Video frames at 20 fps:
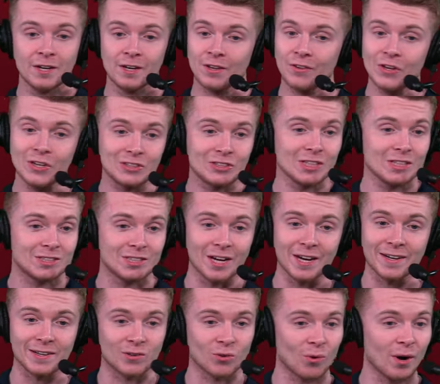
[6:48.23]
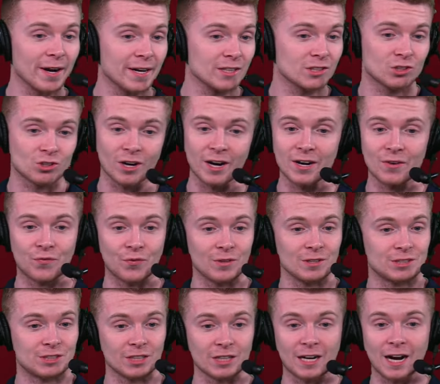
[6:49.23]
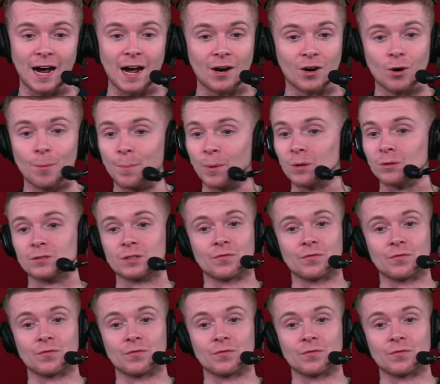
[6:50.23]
this is a great trade for the Chicago Bulls.